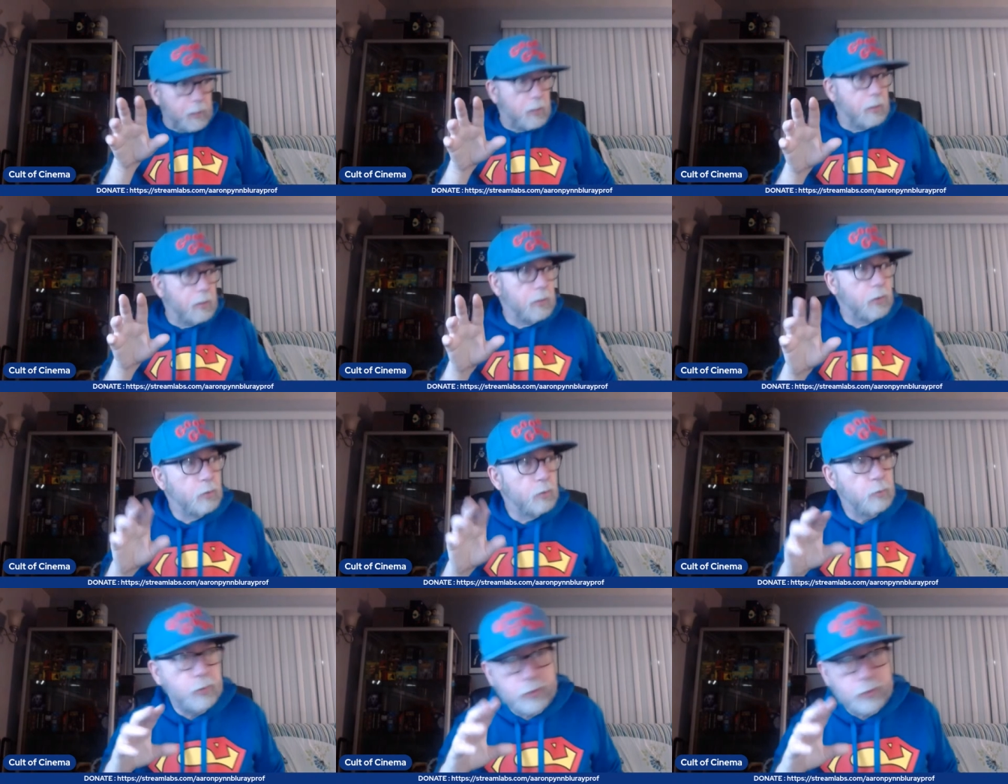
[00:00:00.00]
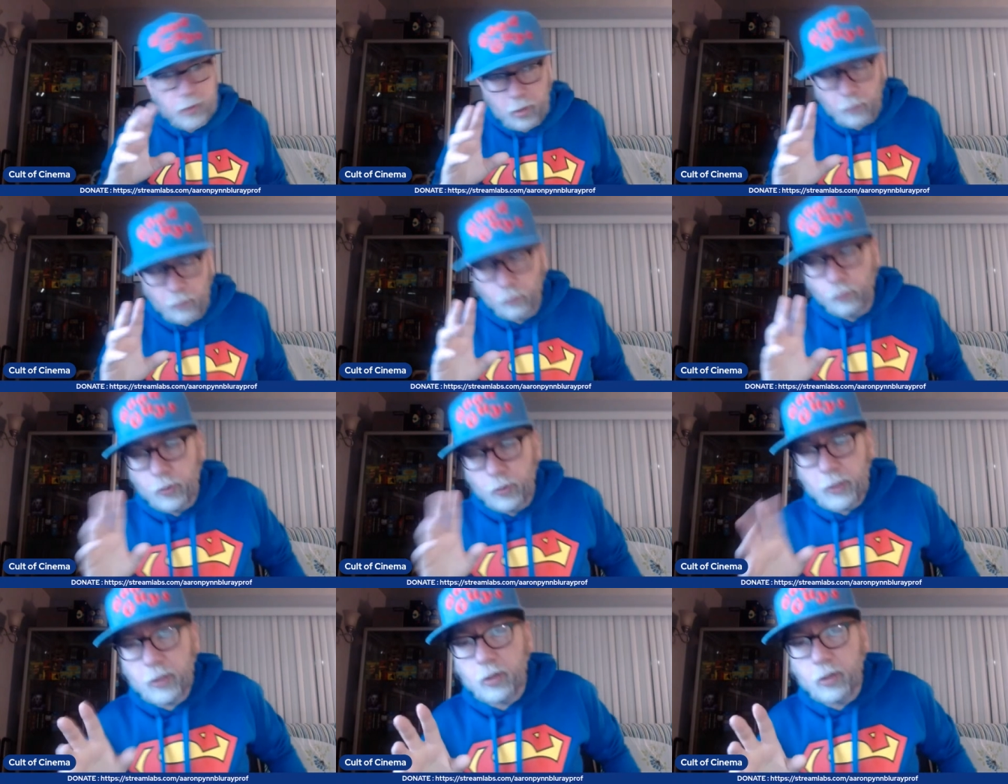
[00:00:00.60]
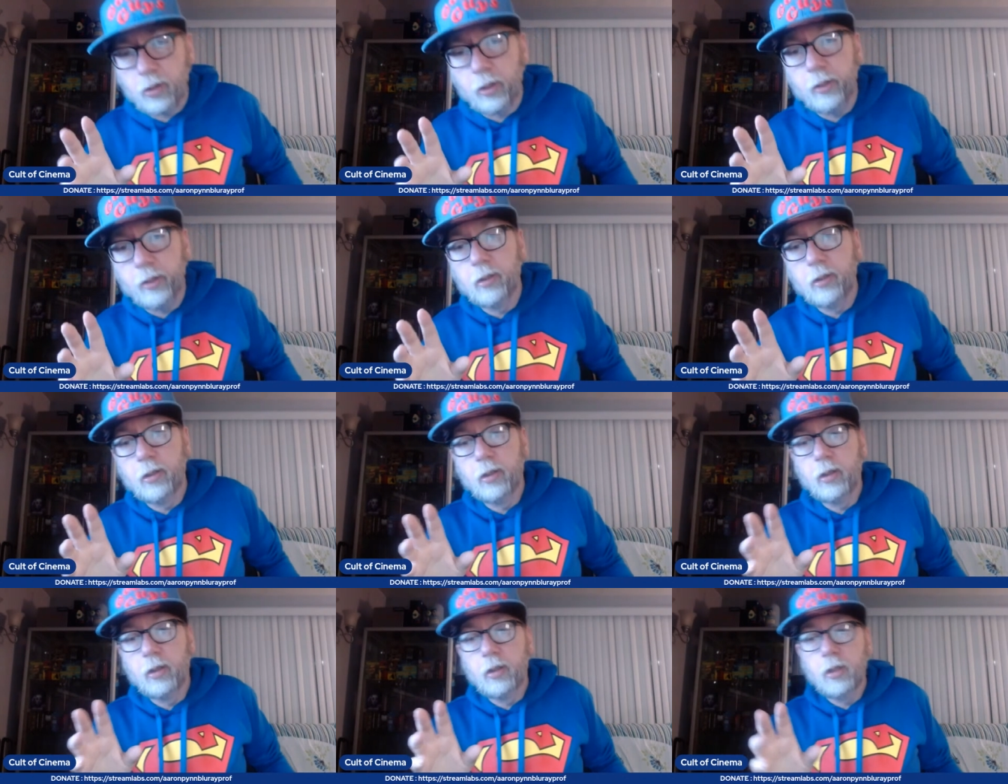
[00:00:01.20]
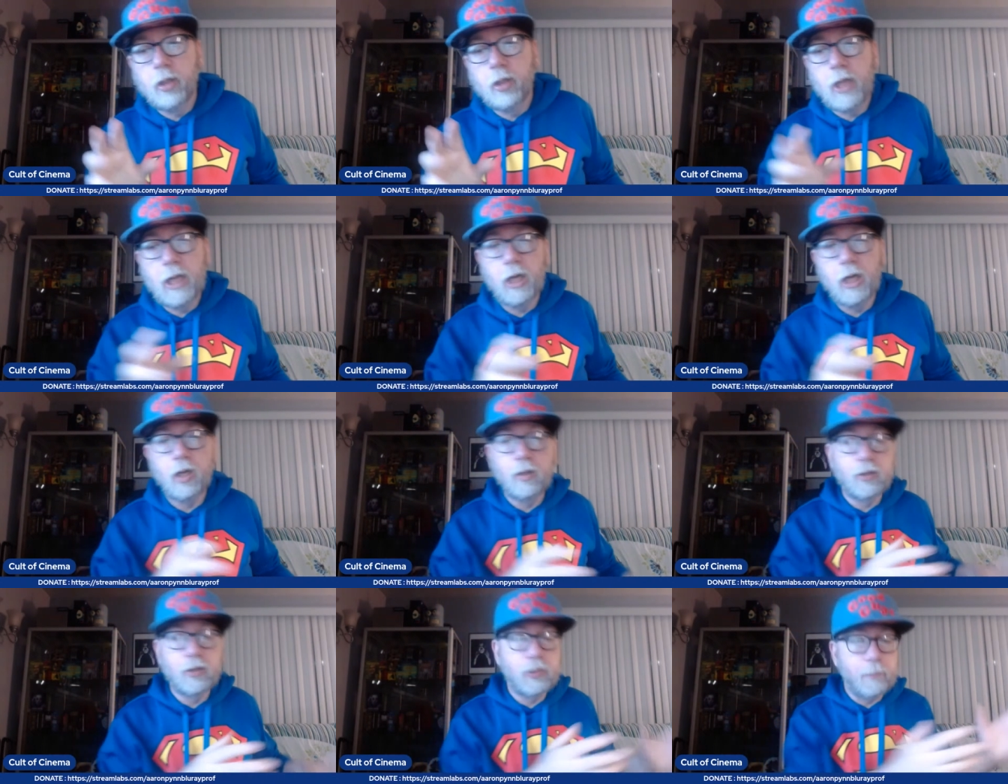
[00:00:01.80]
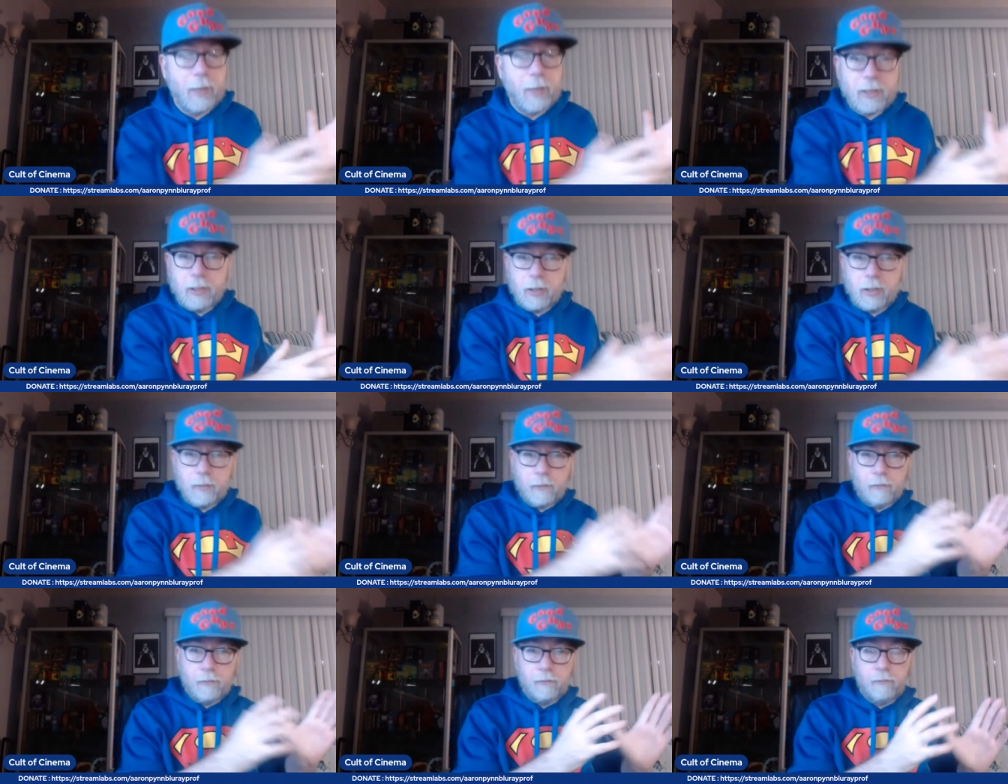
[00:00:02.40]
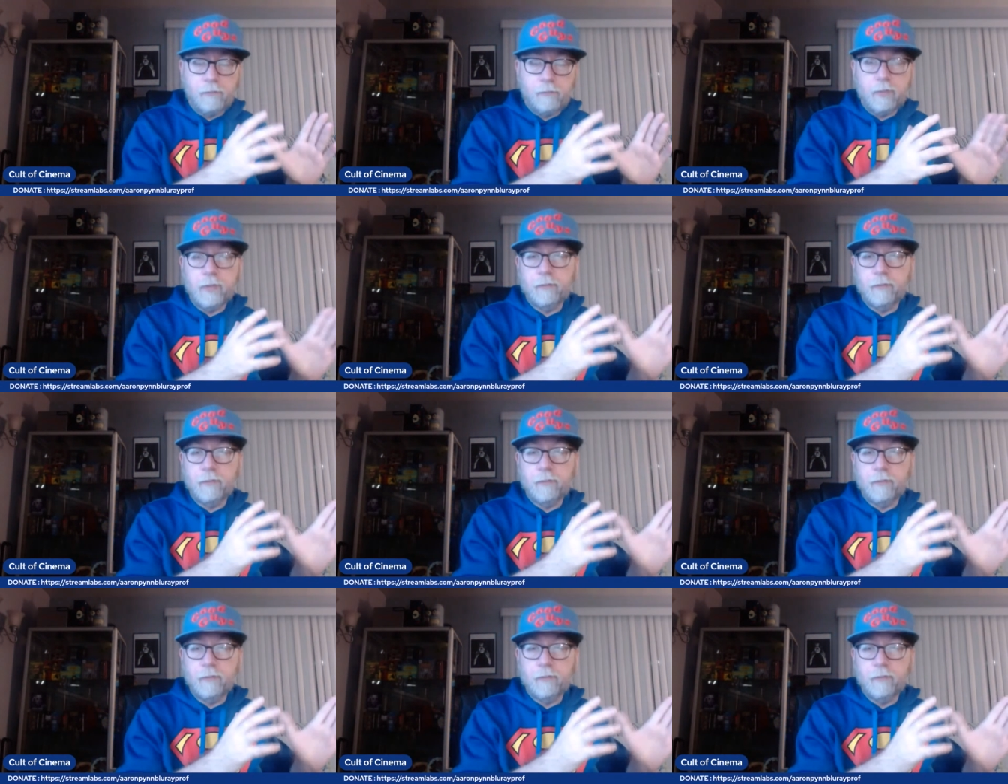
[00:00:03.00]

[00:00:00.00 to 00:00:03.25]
Which are really good. Now, especially the first